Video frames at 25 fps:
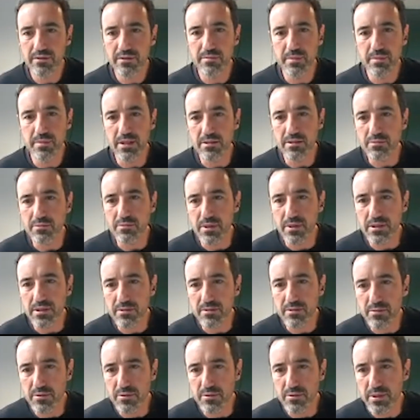because what
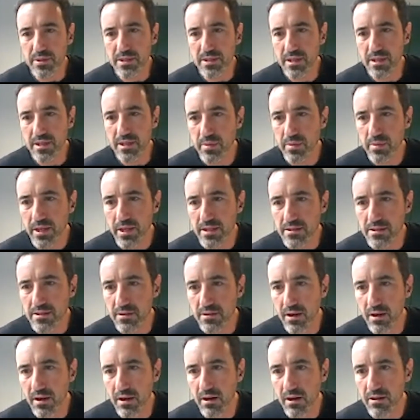you interpret
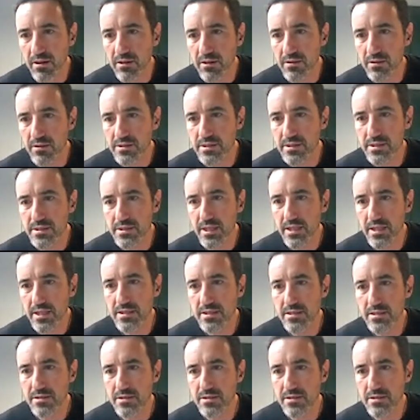the R coordinates,